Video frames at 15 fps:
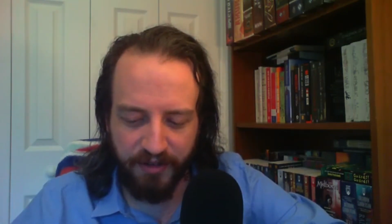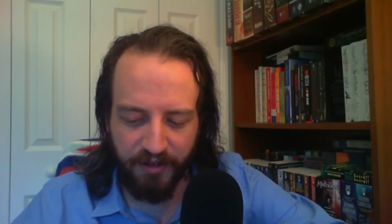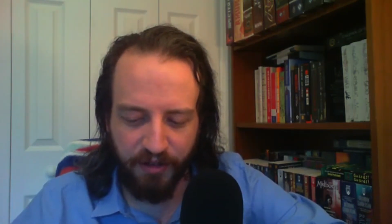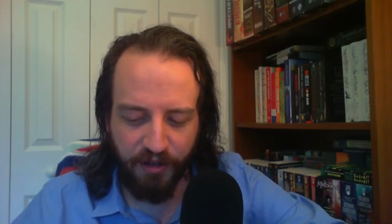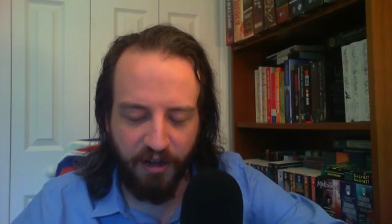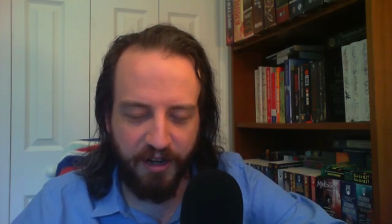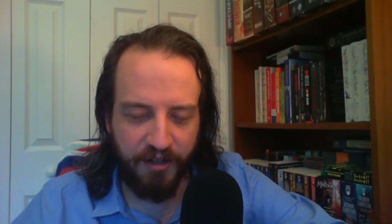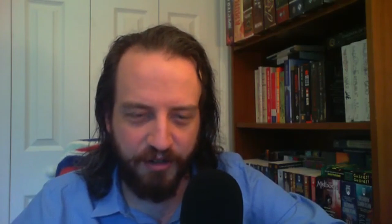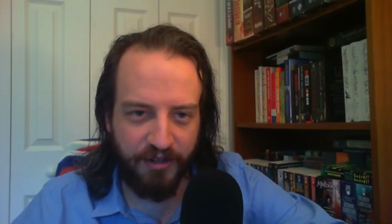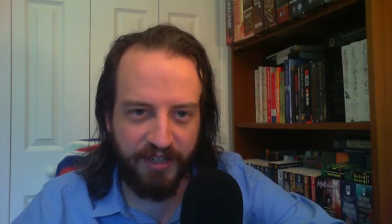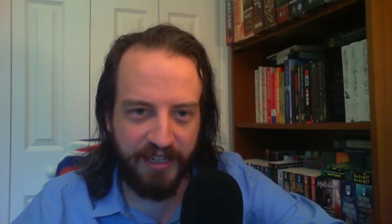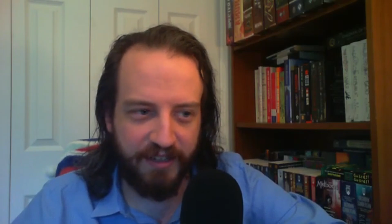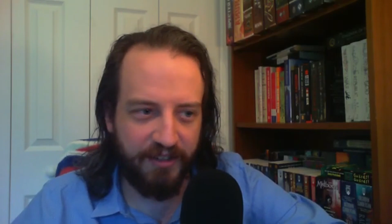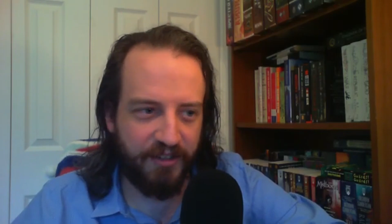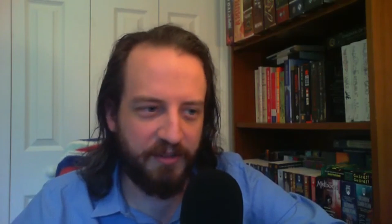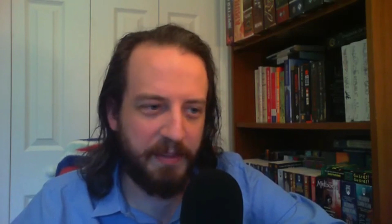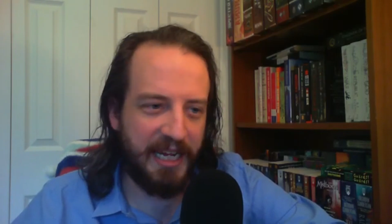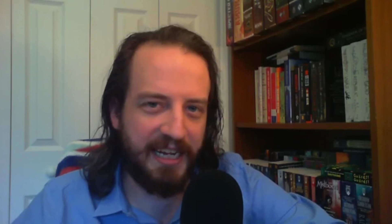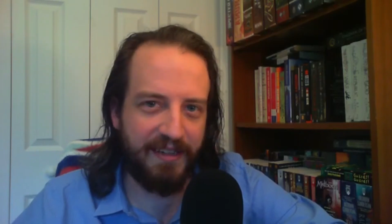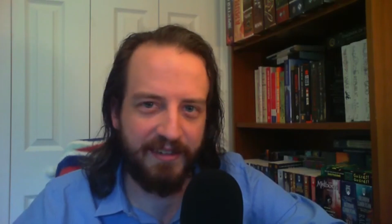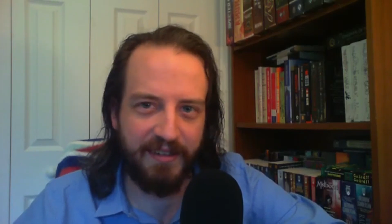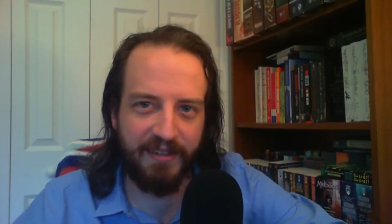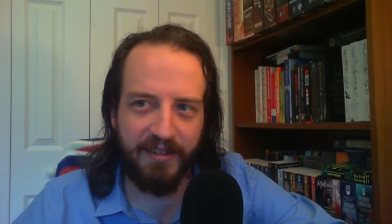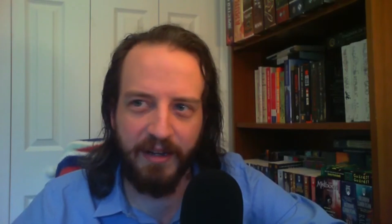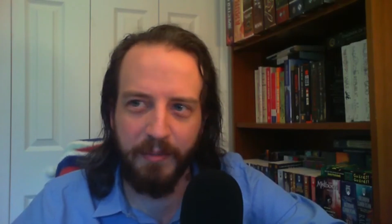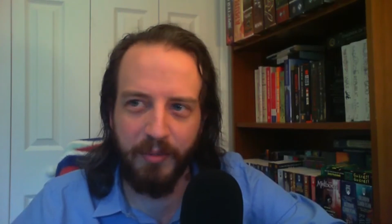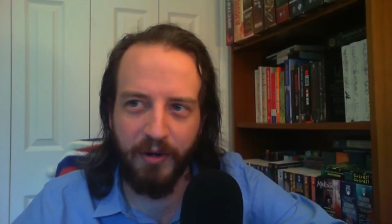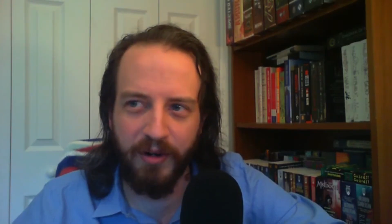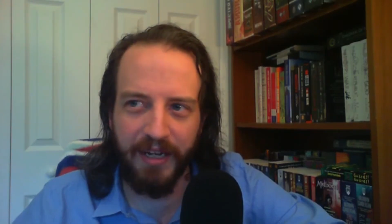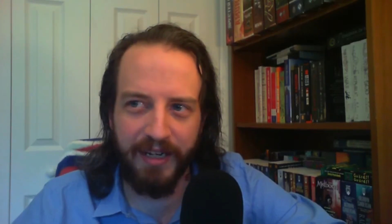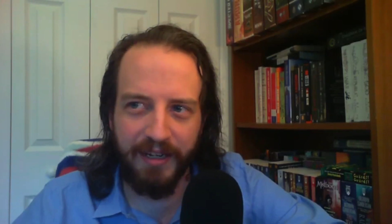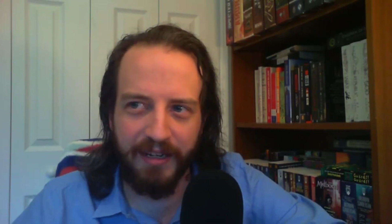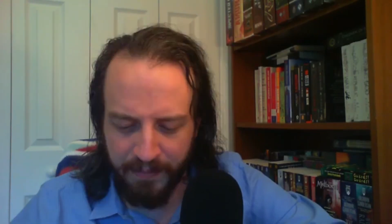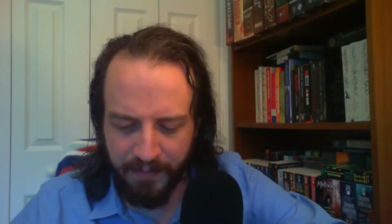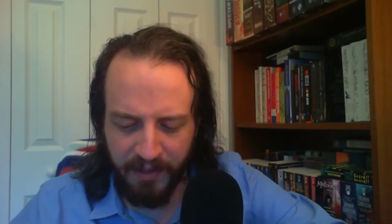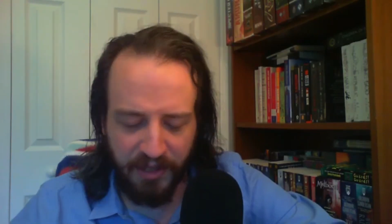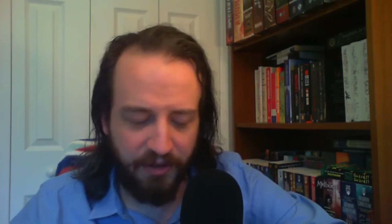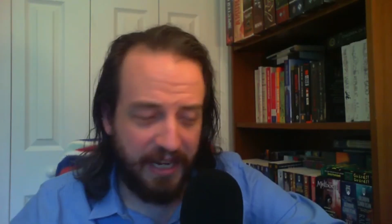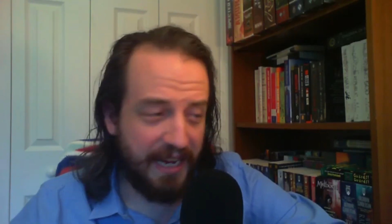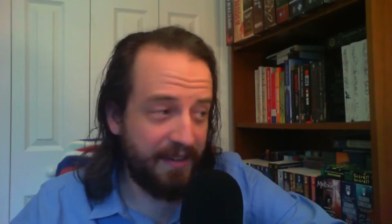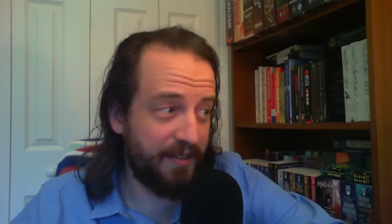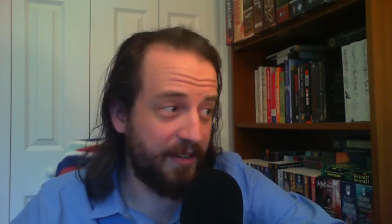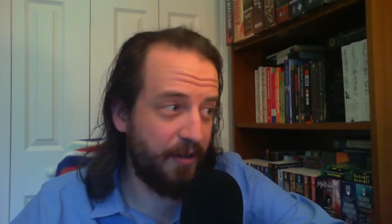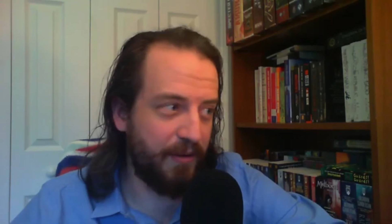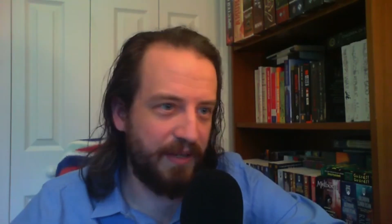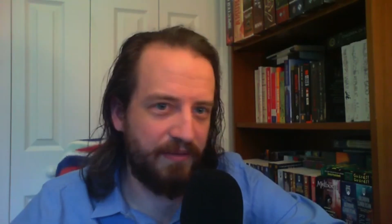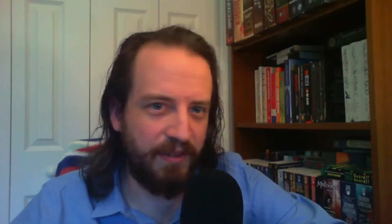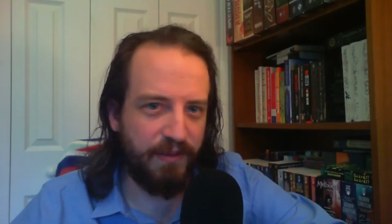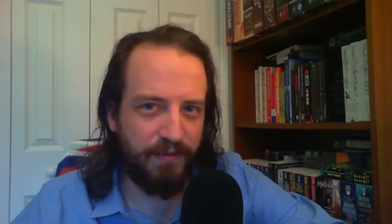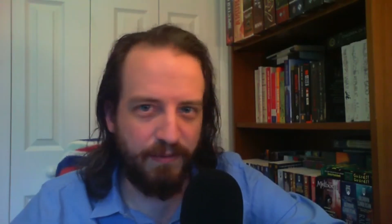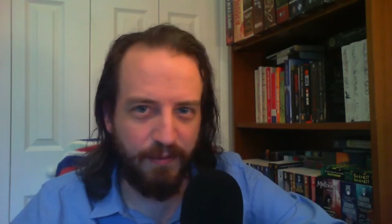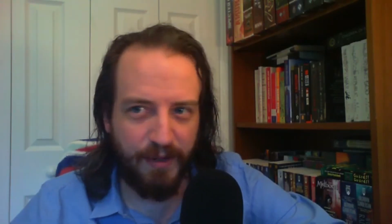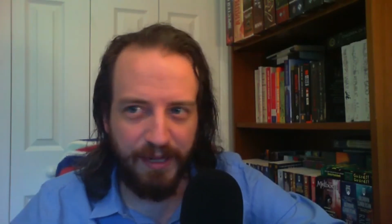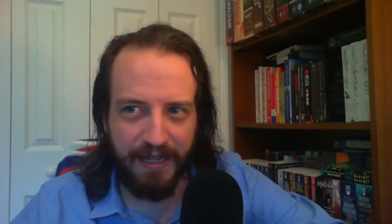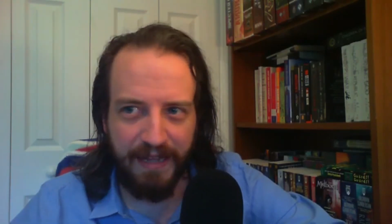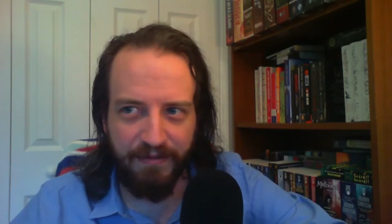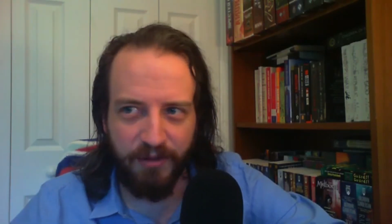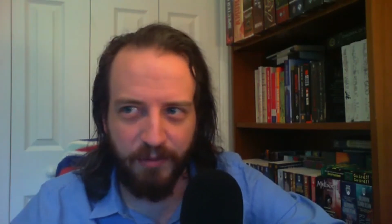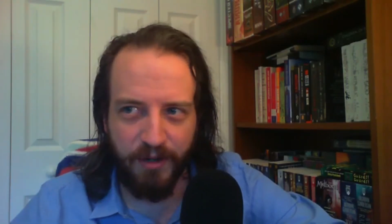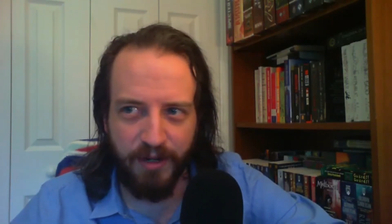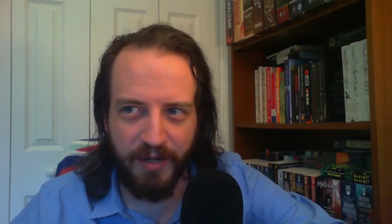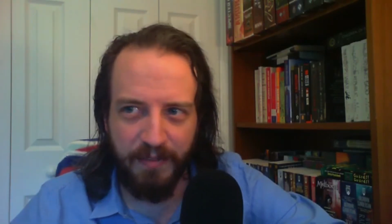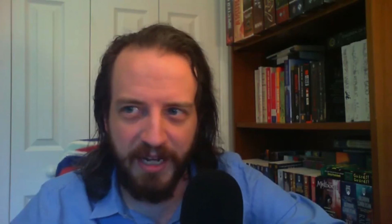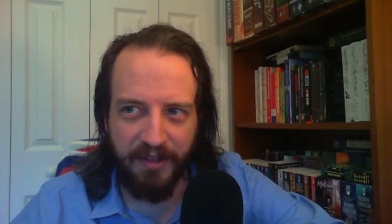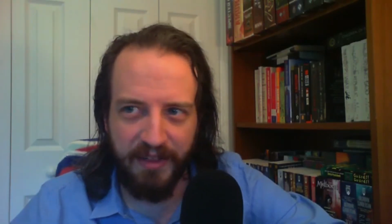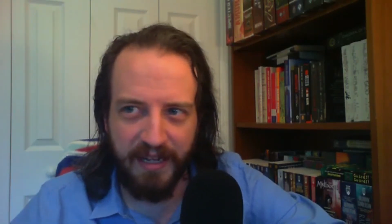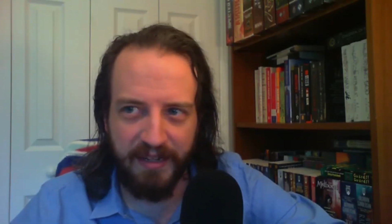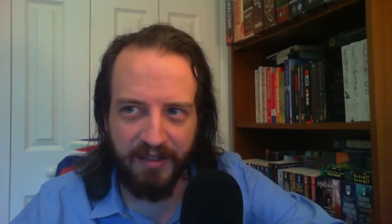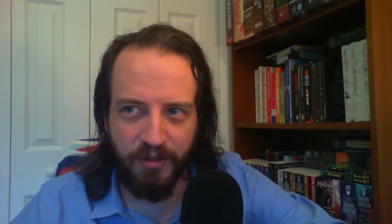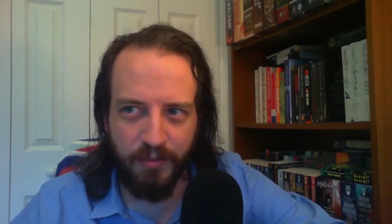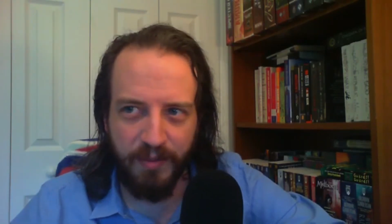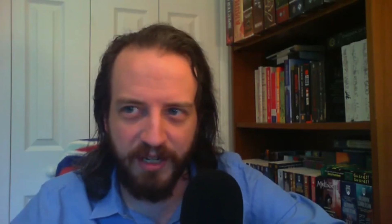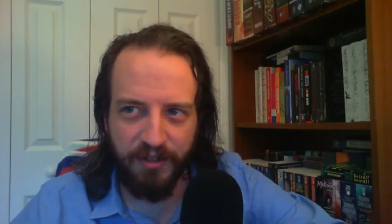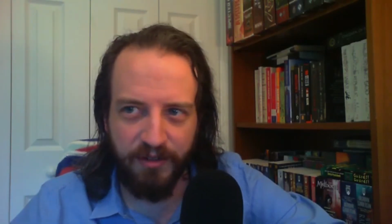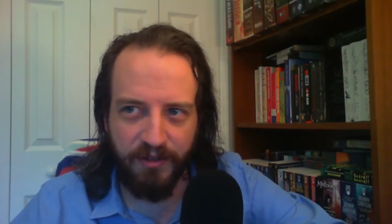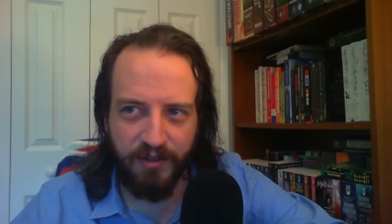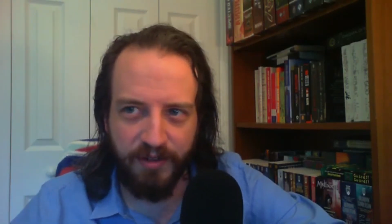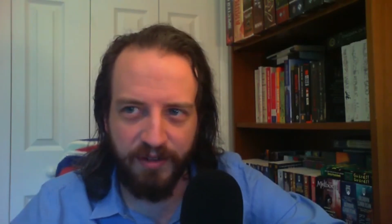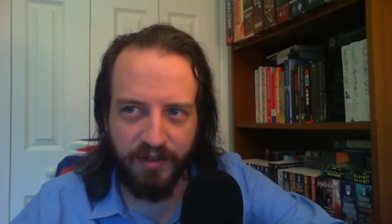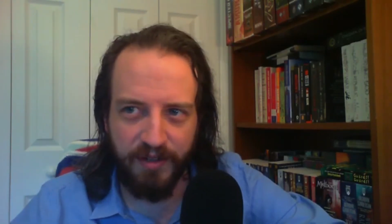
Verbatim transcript: launched into space at some point but you guys don't even really have to worry about that too much,